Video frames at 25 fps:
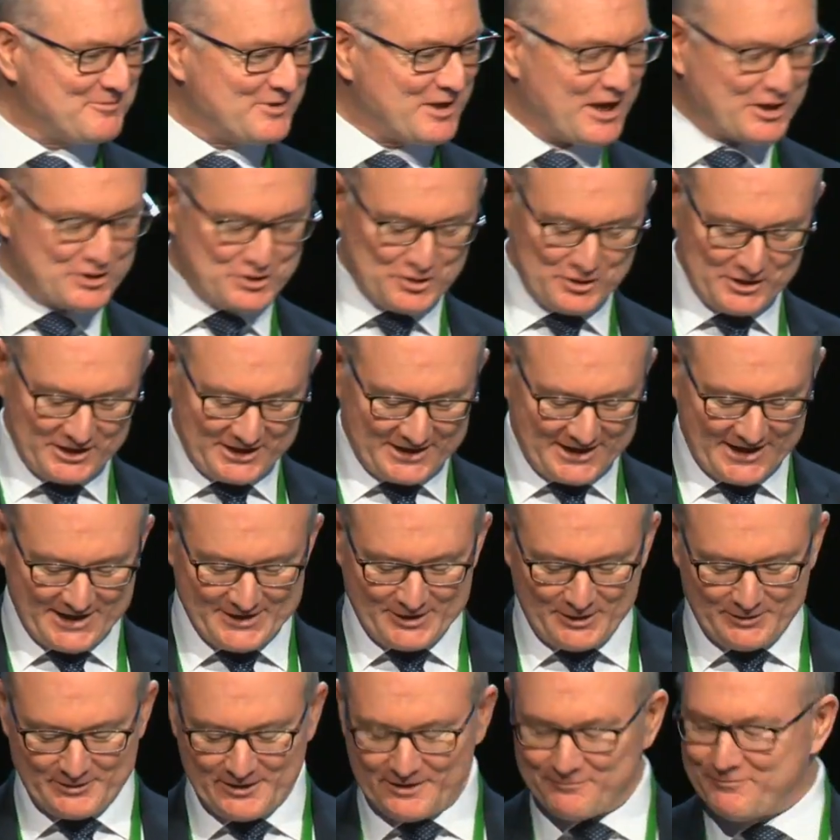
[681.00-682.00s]

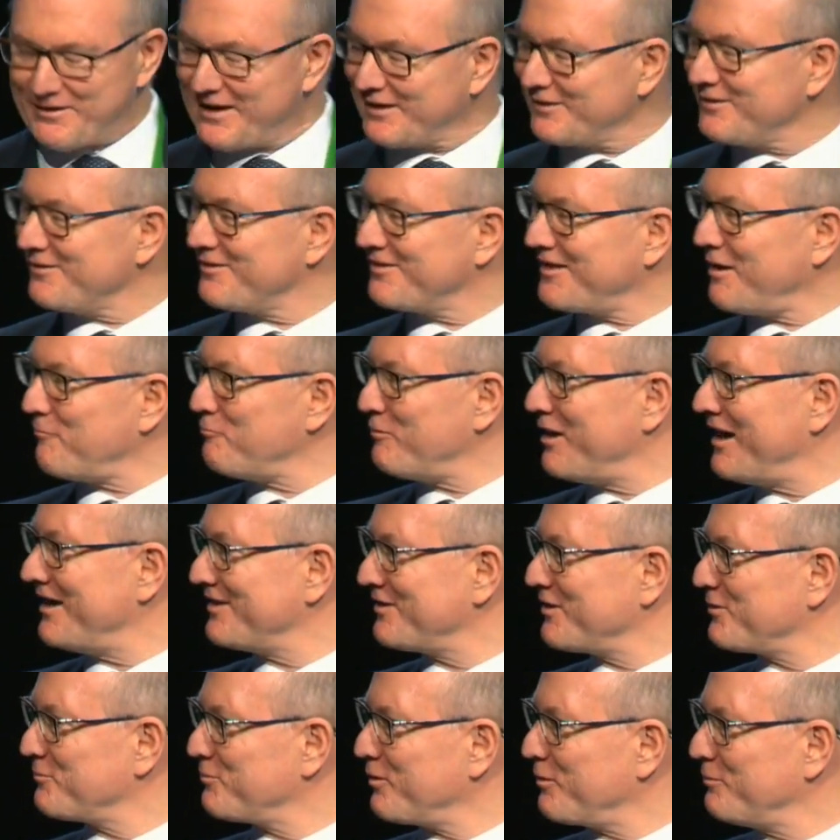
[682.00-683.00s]
adjudicate on. In fact, in some
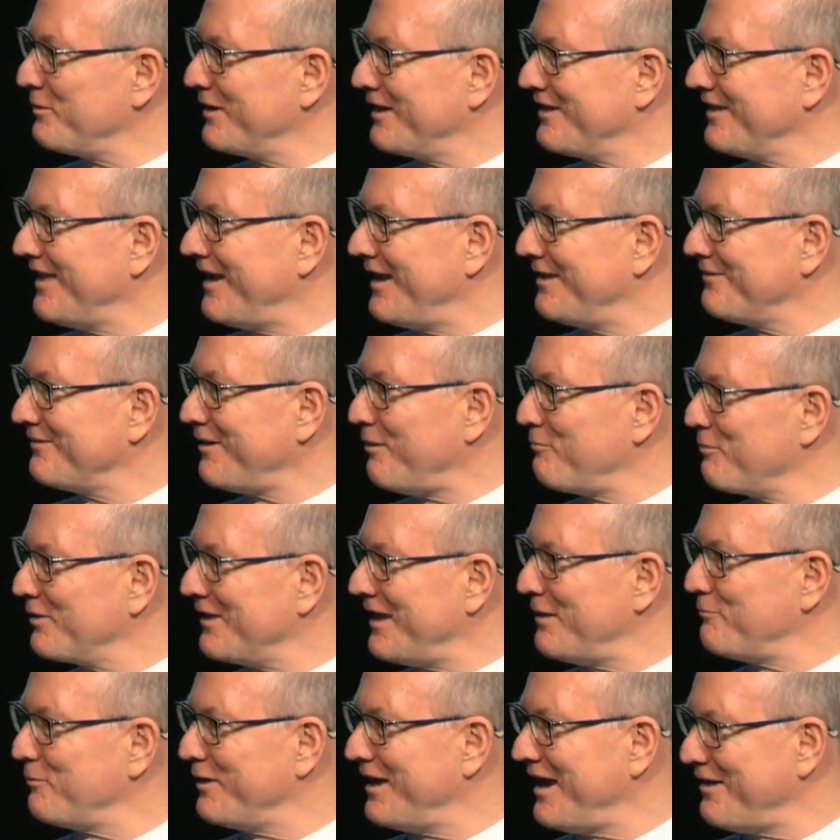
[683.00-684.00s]
ways, I'm
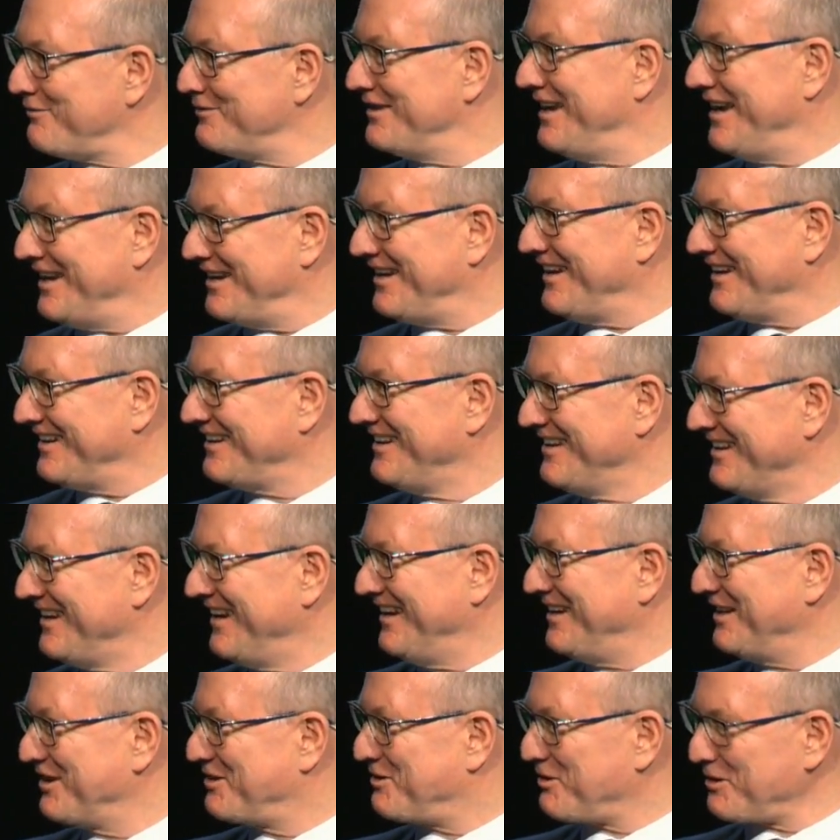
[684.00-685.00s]
glad we haven't had
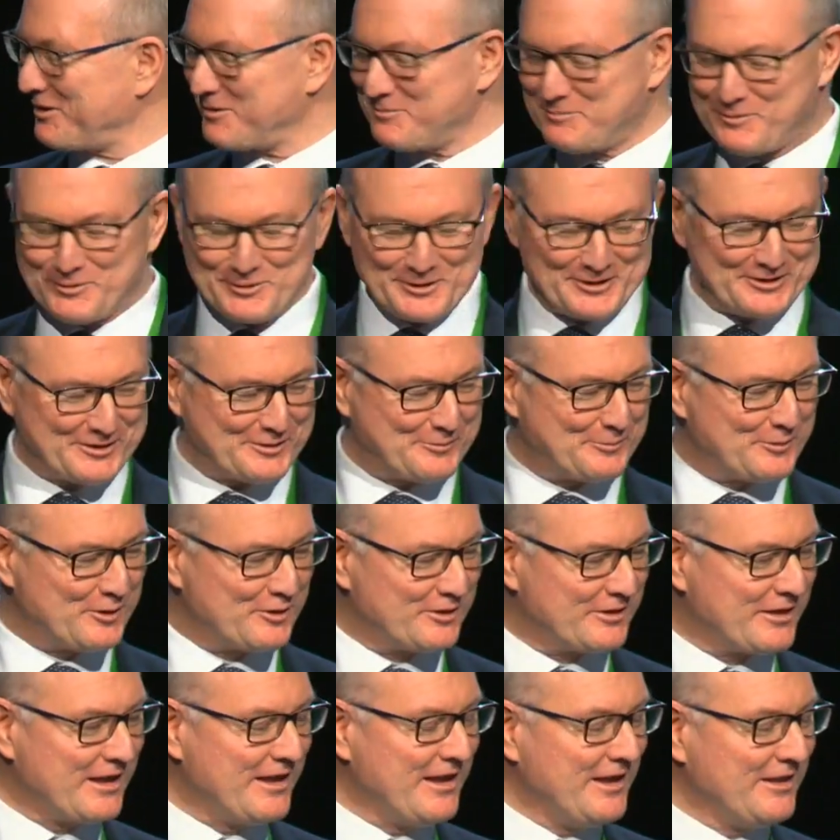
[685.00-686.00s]
any cross-border
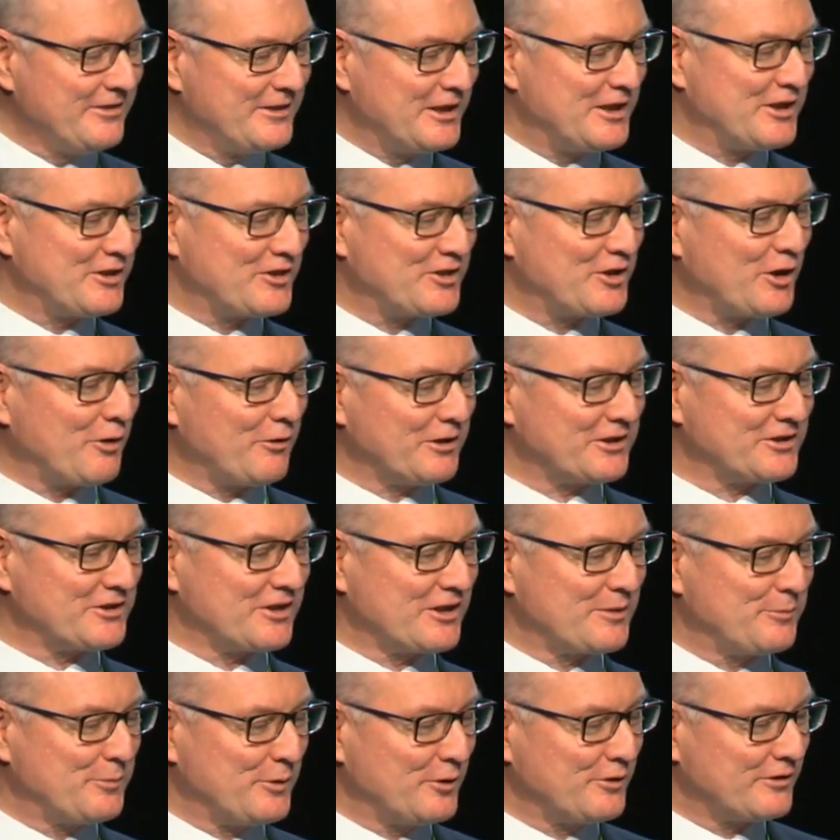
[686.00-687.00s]
disputes. The historic
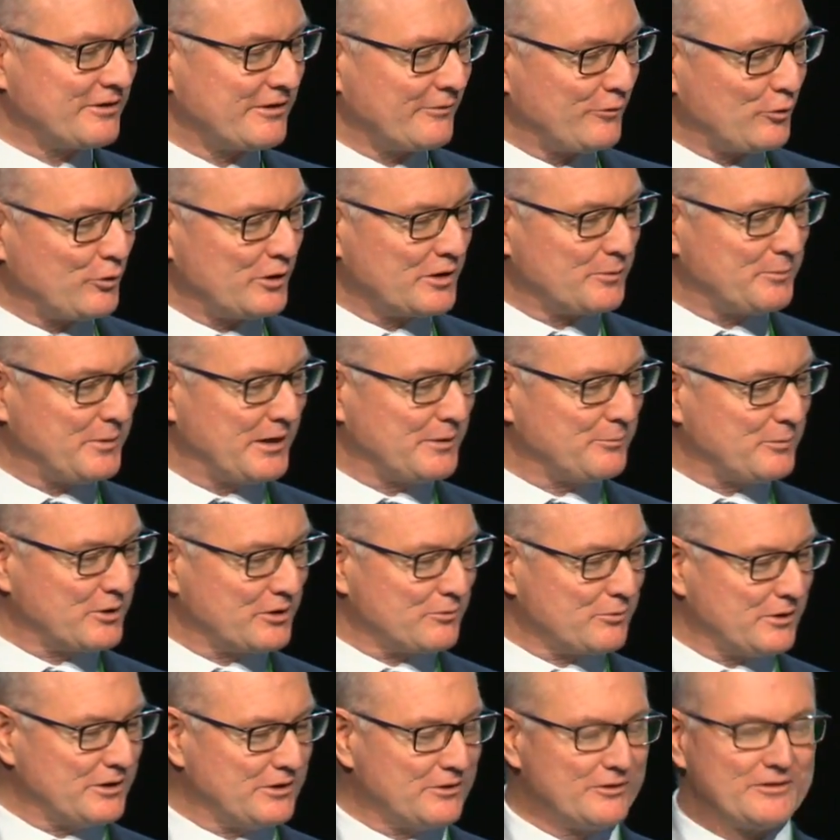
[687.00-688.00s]
disputes have always been
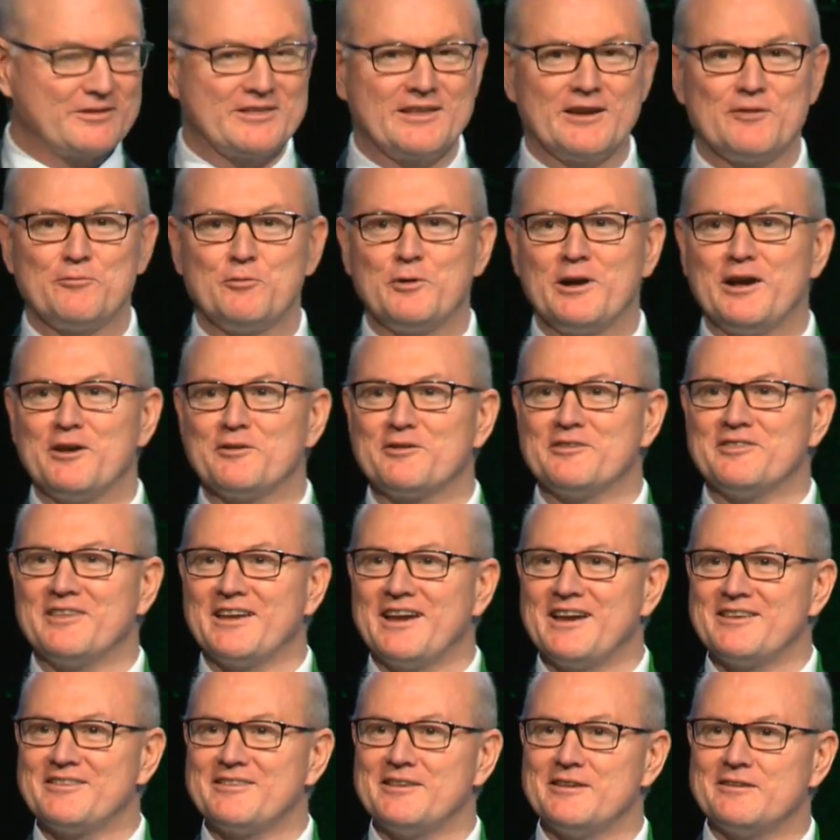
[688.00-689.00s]
between New South Wales and
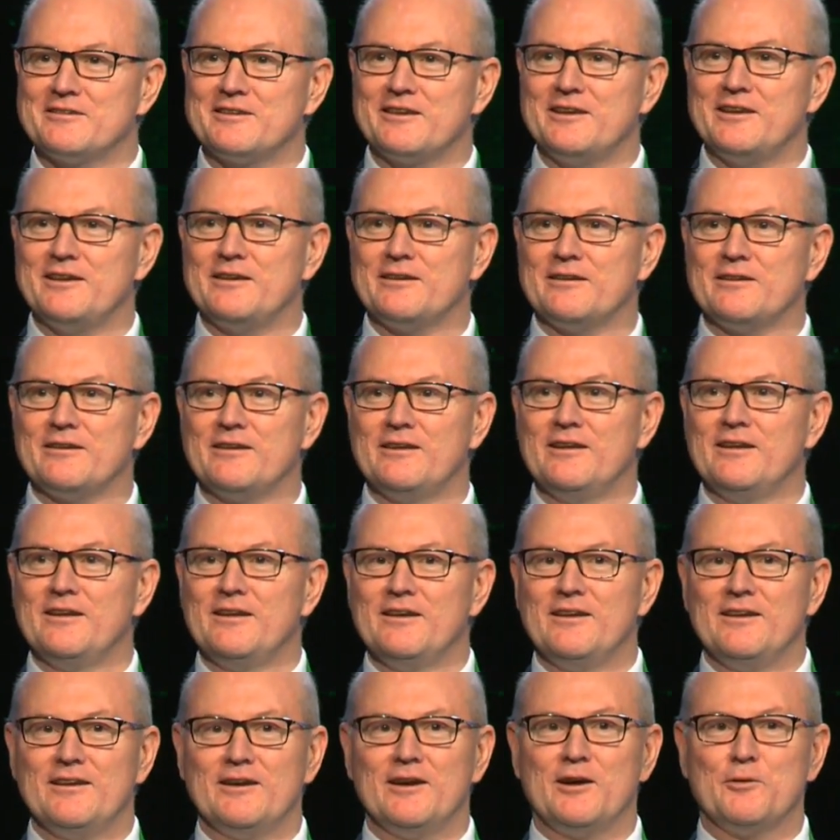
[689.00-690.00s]
the ACT, and
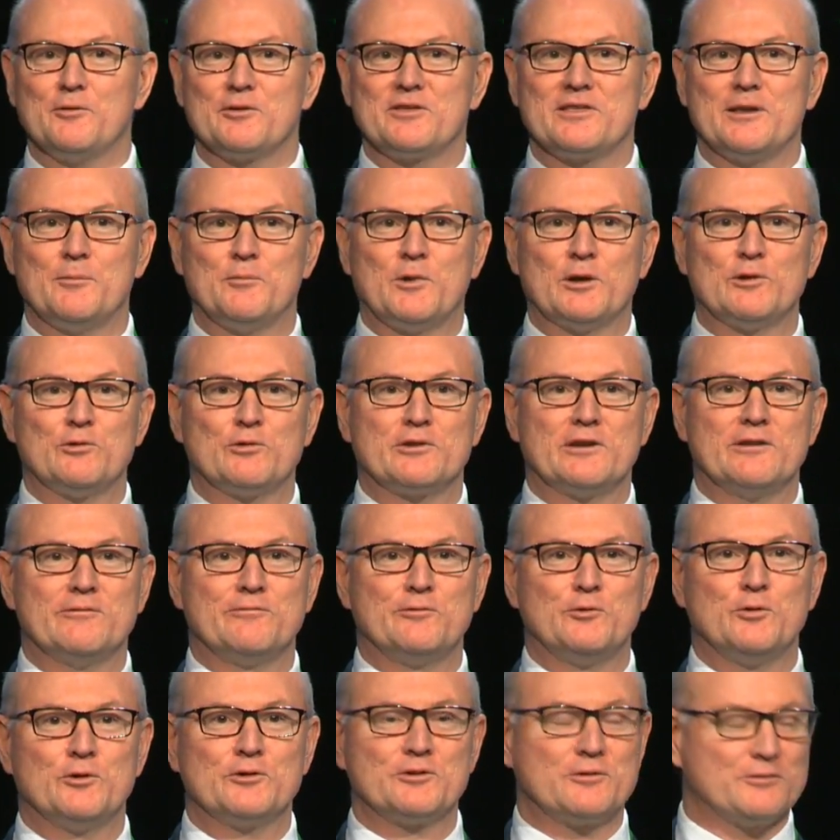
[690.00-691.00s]
I was somewhat looking
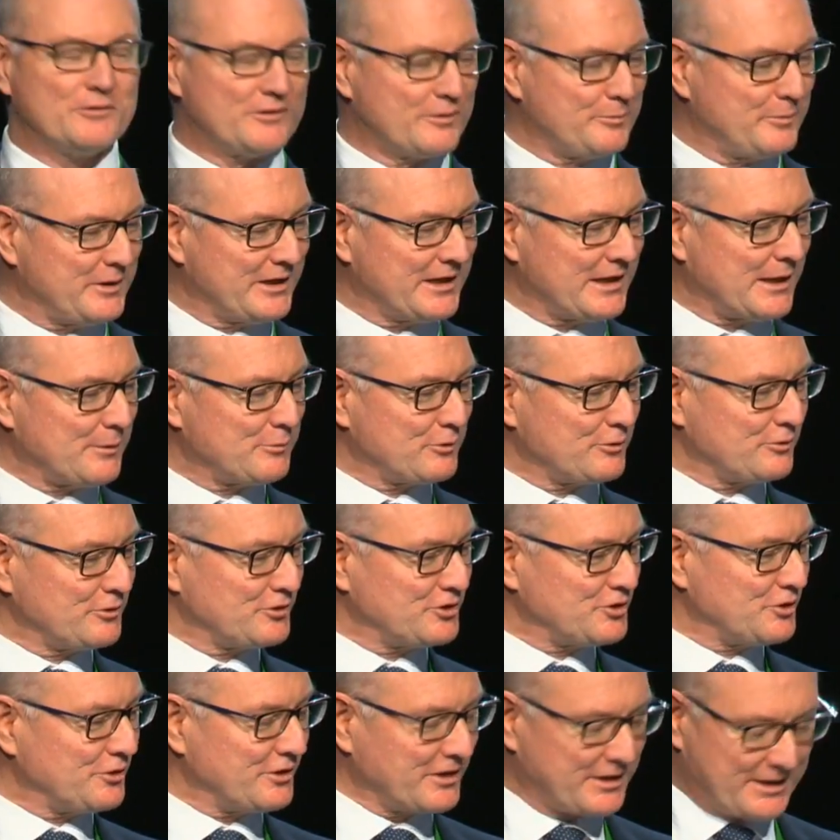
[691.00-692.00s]
forward to us being able to
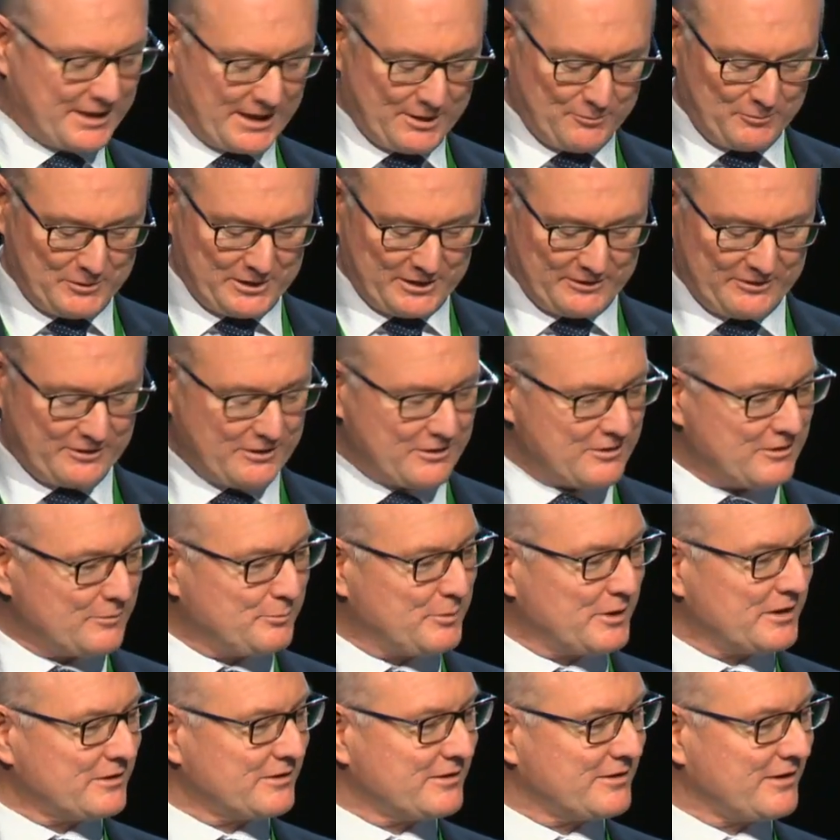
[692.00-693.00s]
adjudicate one of those,
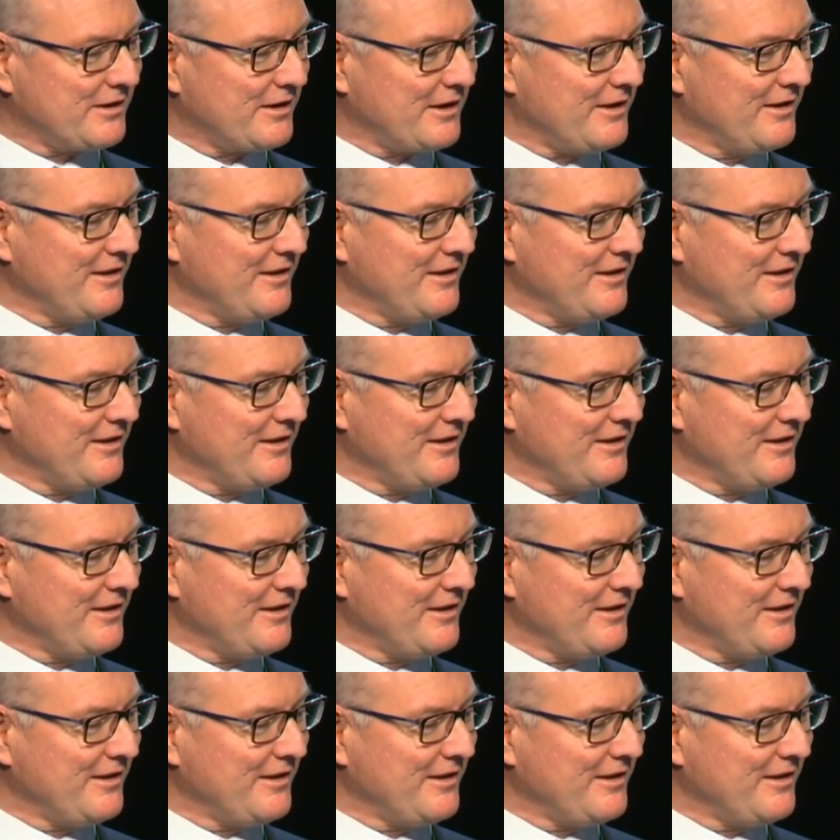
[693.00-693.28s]
but